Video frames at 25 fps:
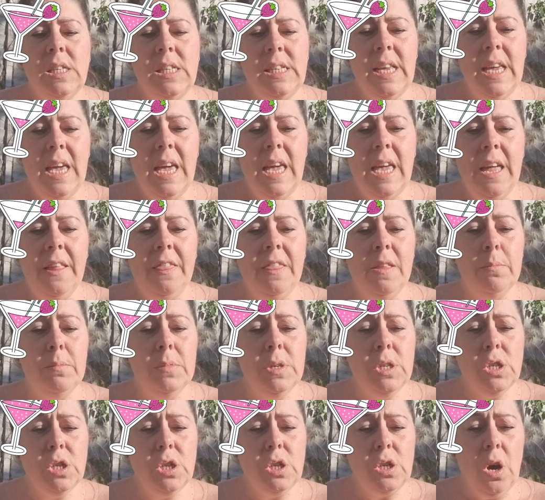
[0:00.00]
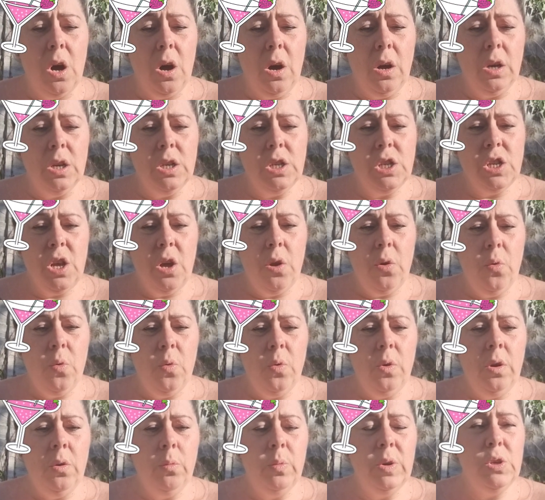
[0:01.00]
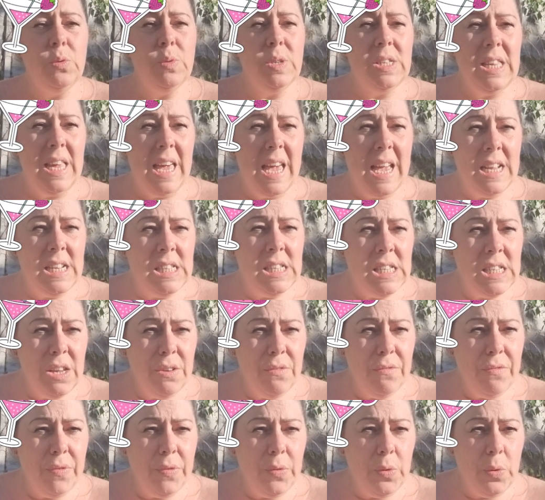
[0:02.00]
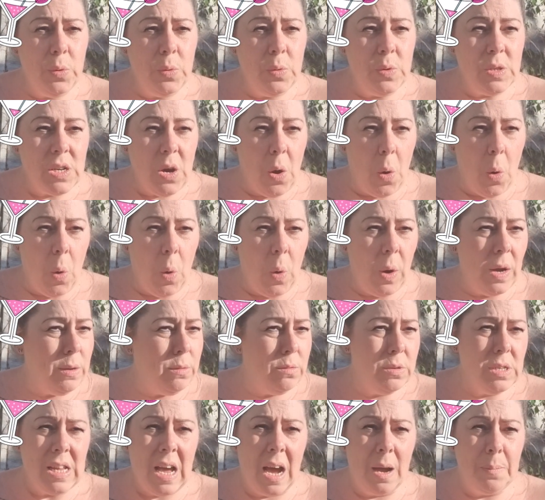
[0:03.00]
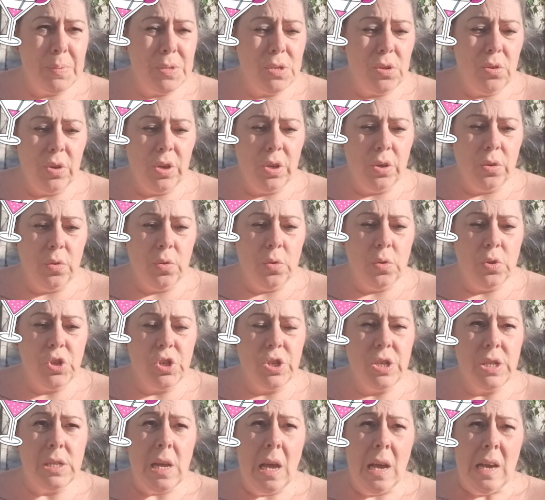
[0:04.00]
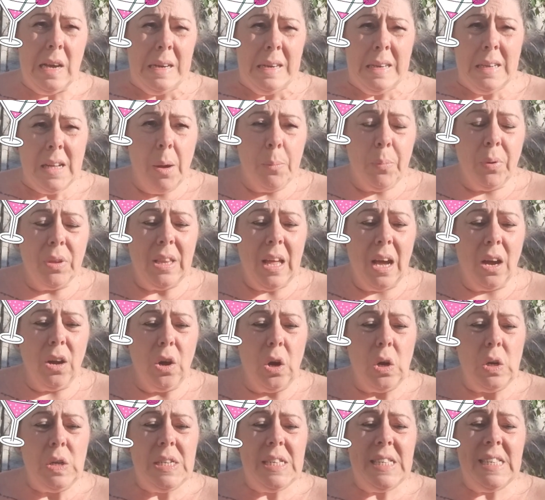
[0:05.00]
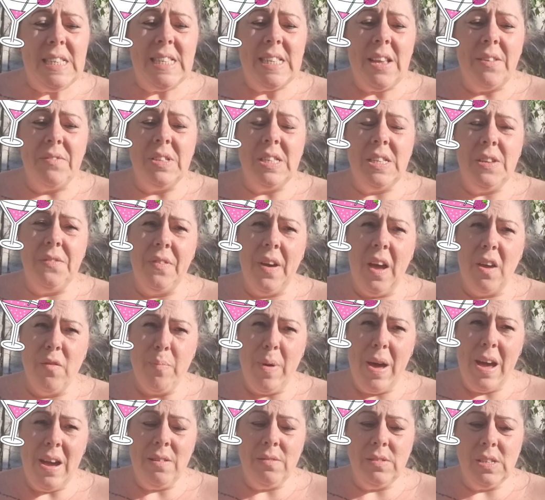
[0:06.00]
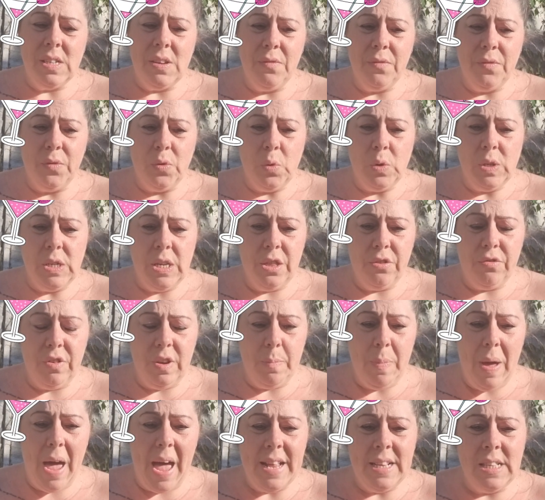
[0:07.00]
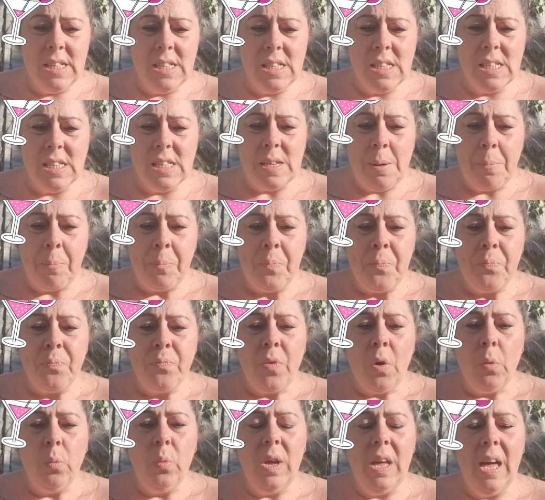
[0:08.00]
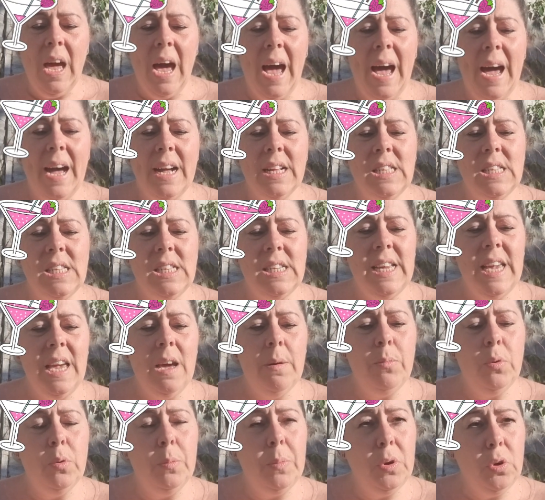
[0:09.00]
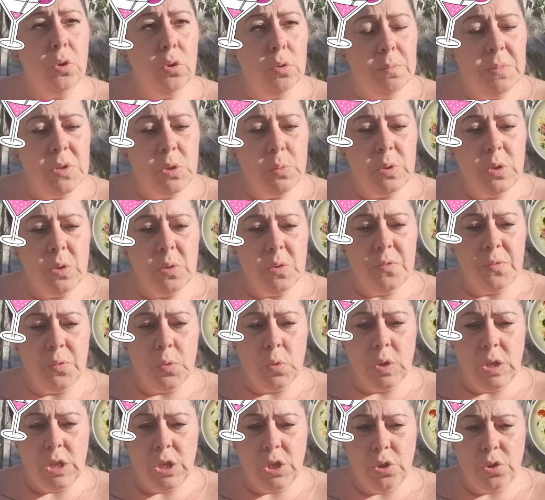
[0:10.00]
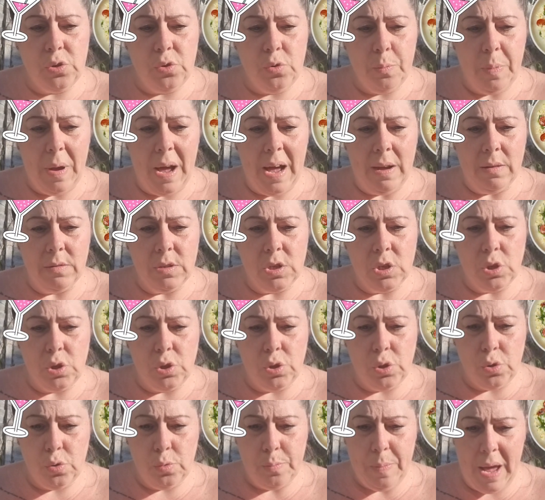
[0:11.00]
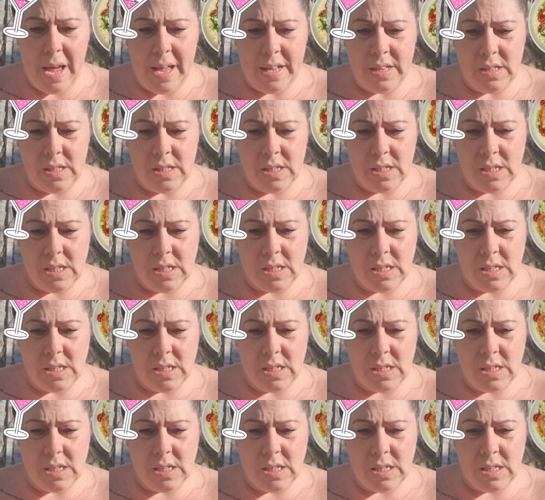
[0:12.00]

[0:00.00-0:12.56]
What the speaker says: tea at the Masala Zone, which was the Indian food. It was absolutely gorgeous, but that cost £75.43. We had tea at Bubba Gumps, which was £42.02.